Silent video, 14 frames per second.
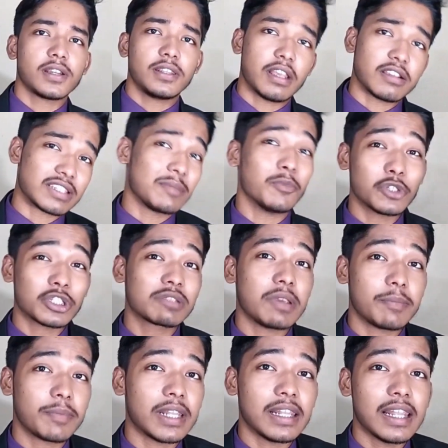Now see, most
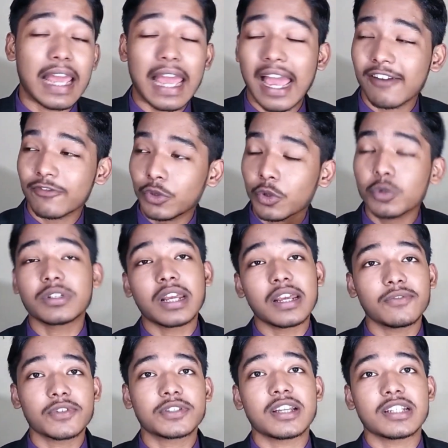people have no
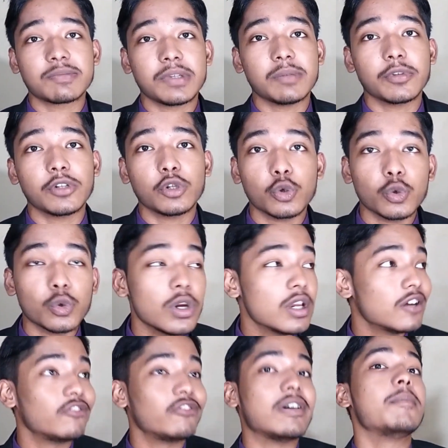time for such people who
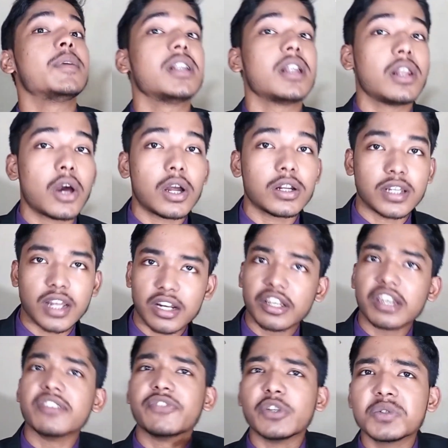fumble a lot and are
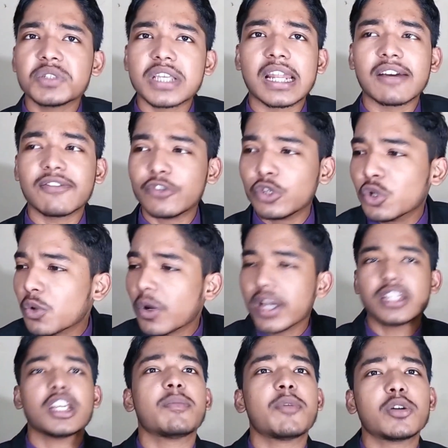confused and have no
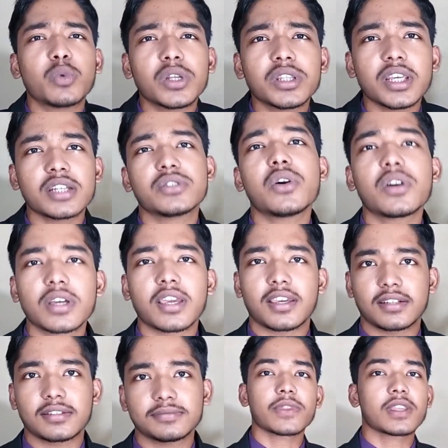idea about what they are talking.
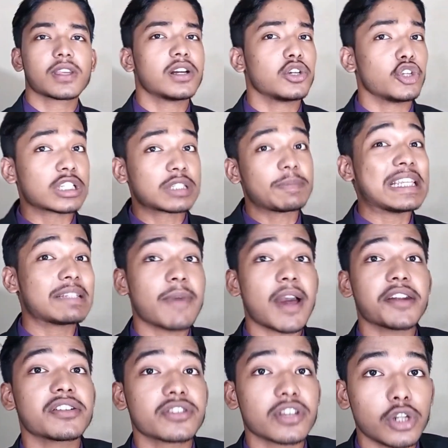Your speech
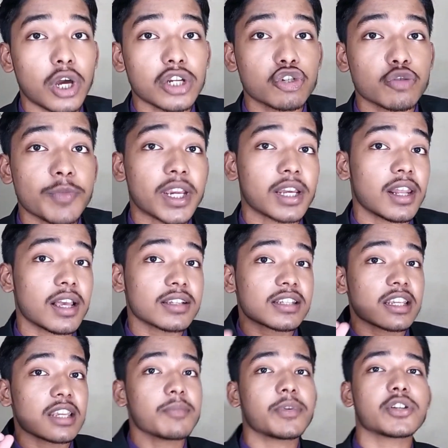matters a lot to make a
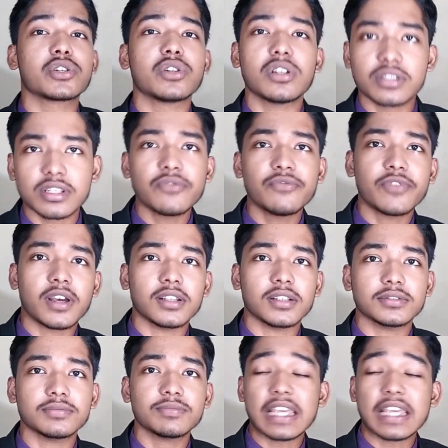lasting impression on someone.